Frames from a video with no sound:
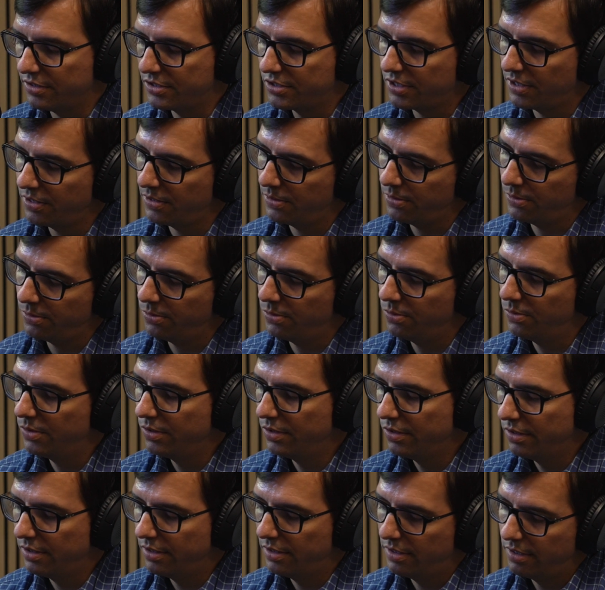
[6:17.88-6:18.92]
so
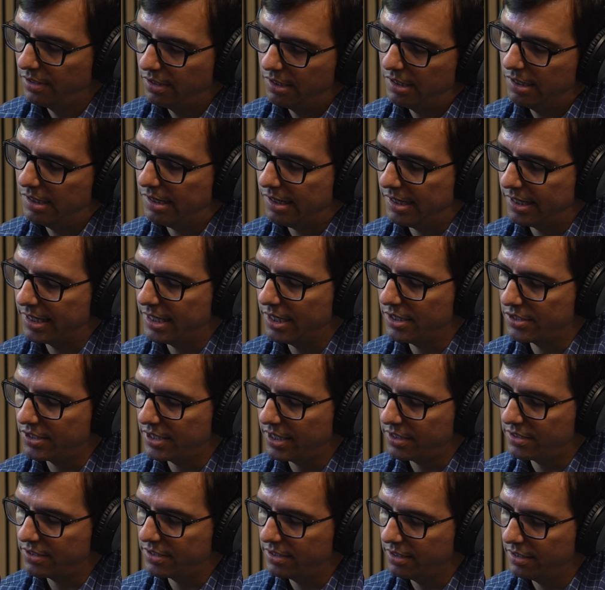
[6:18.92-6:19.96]
I guess
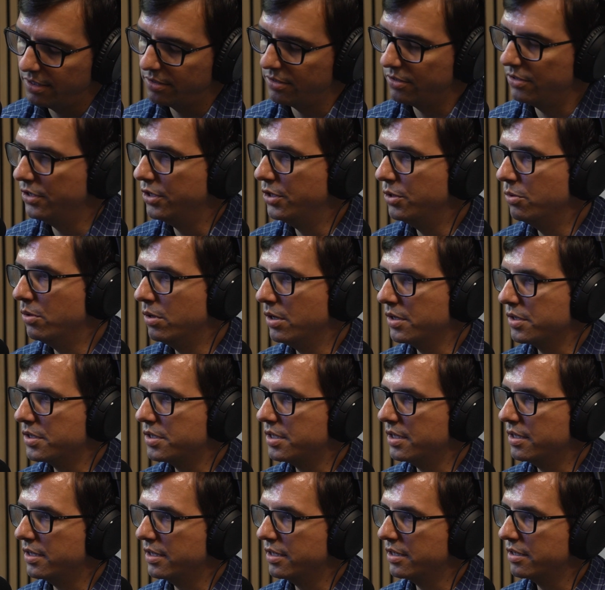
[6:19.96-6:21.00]
that's the other nuance
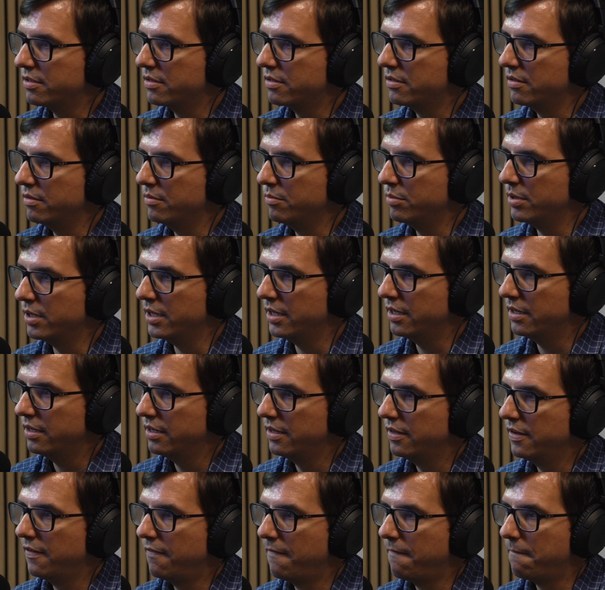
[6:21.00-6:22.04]
to this. But
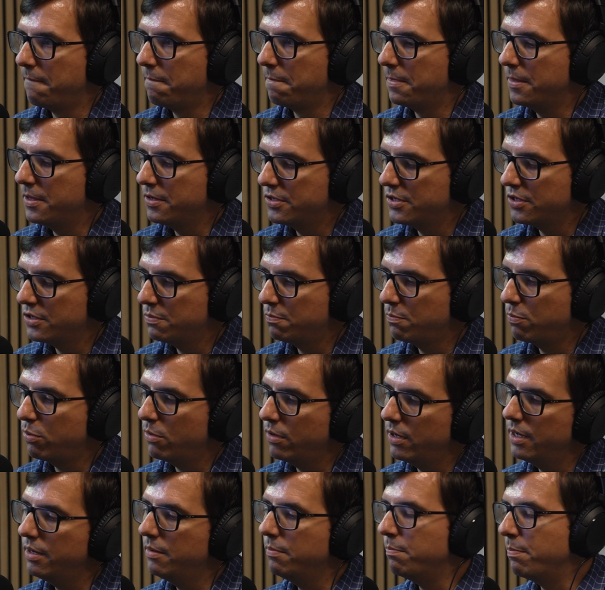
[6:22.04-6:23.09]
this is
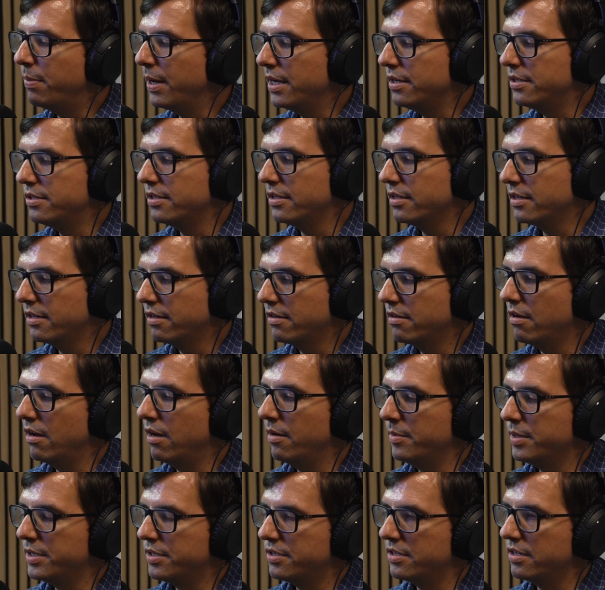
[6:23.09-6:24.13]
pretty basic,
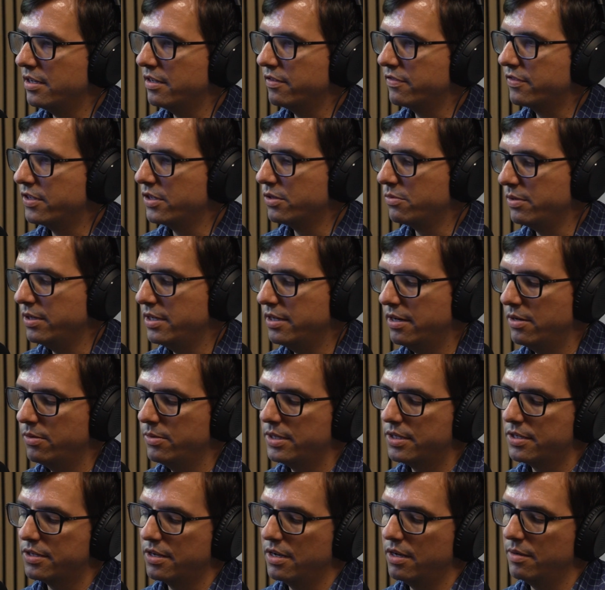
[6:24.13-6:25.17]
common stuff because we know
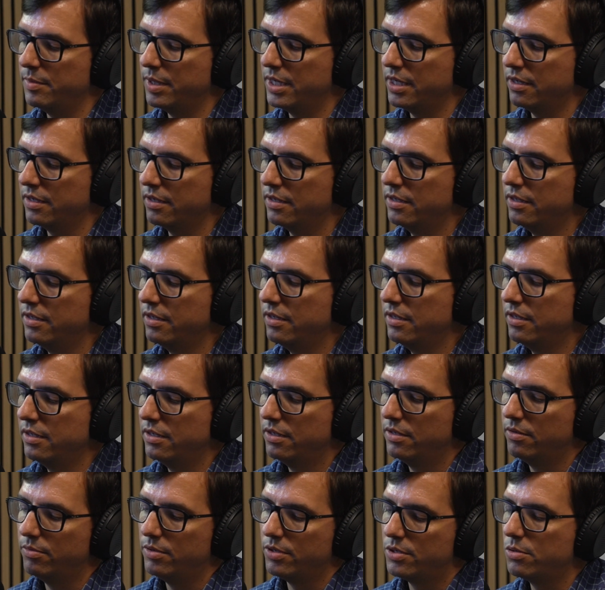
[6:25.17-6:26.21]
it's coming.
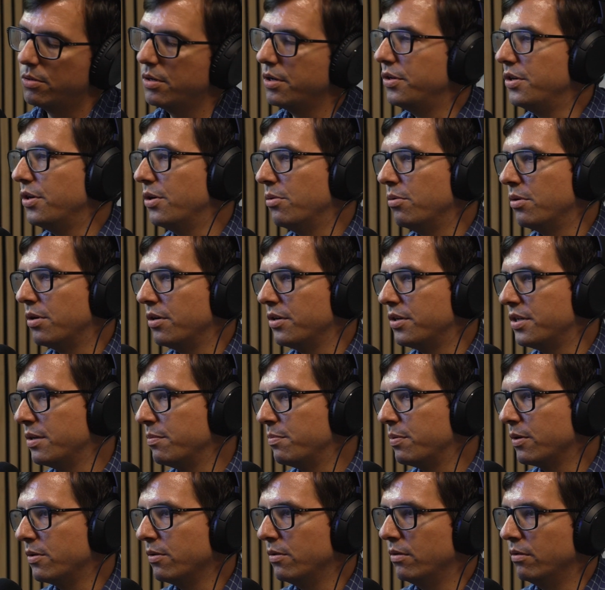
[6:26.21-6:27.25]
We sort of know what our
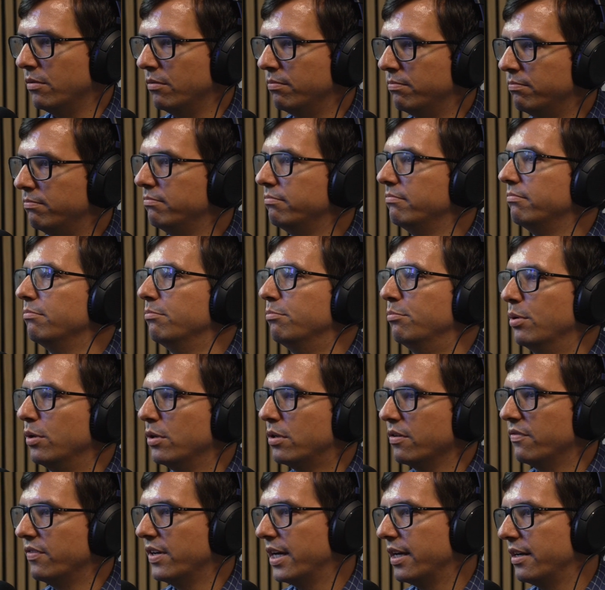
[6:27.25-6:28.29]
typical
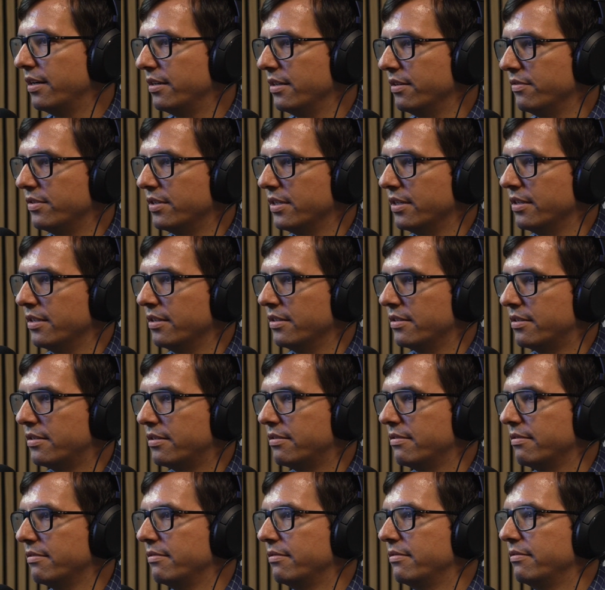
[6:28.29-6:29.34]
book of additives
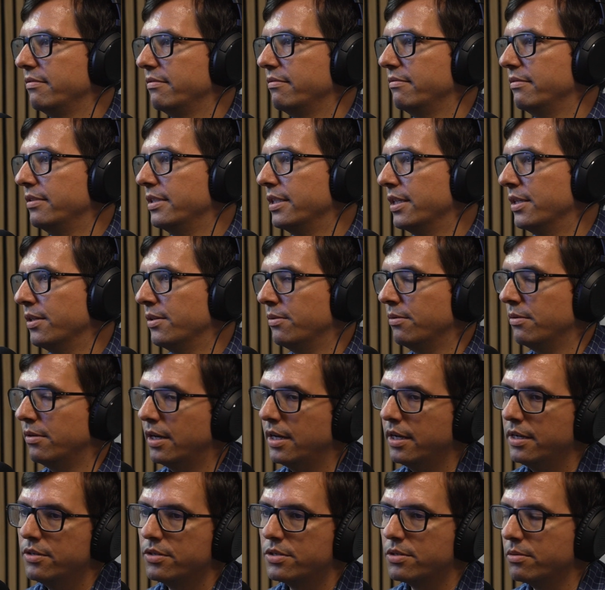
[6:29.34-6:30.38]
is.
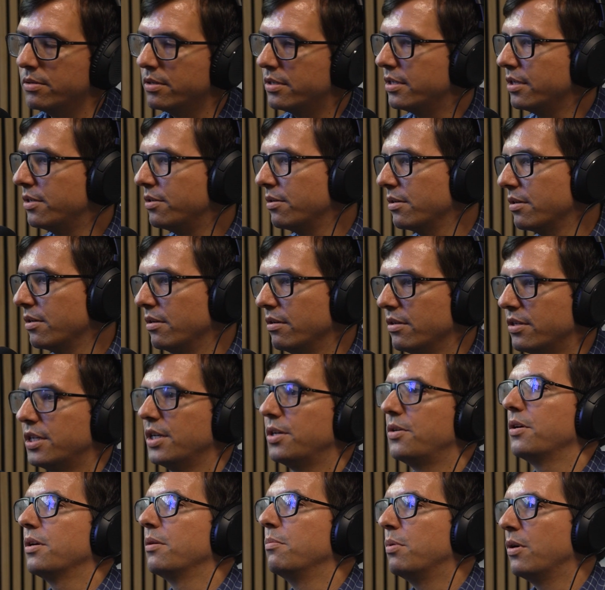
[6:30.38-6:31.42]
I used to always citric
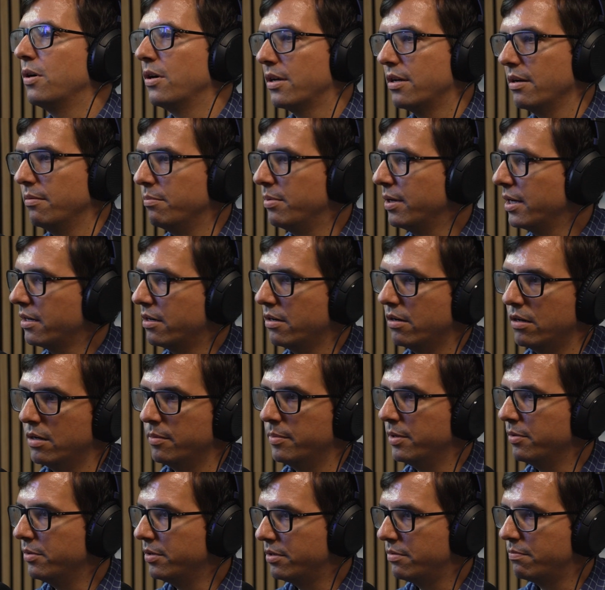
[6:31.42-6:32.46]
and bicarb.
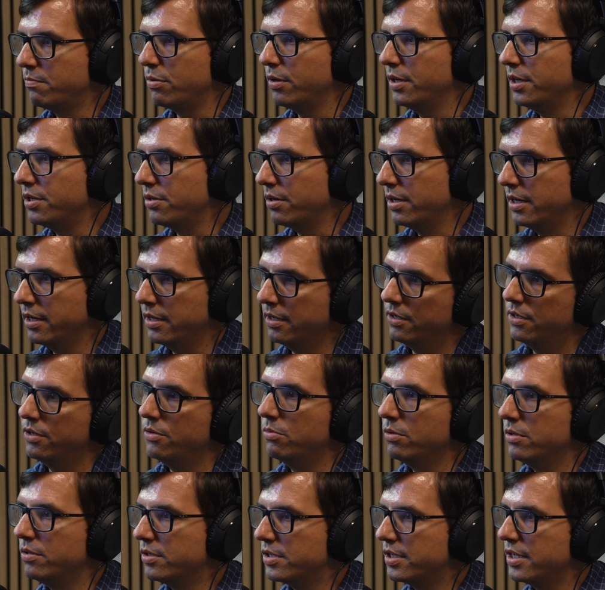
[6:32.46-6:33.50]
I would pre-treat it. You
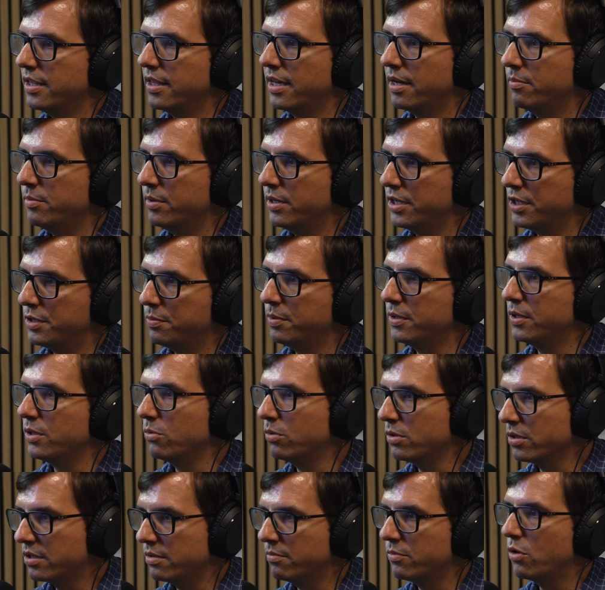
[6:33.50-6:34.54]
wouldn't see that much, but there
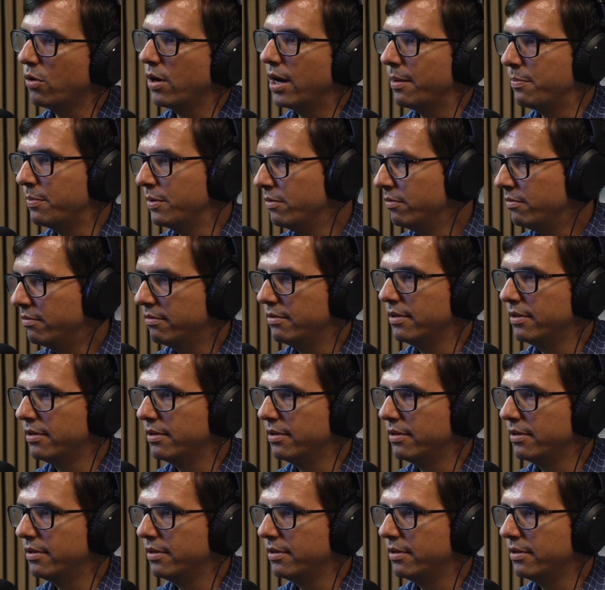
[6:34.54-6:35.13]
was some crap you'd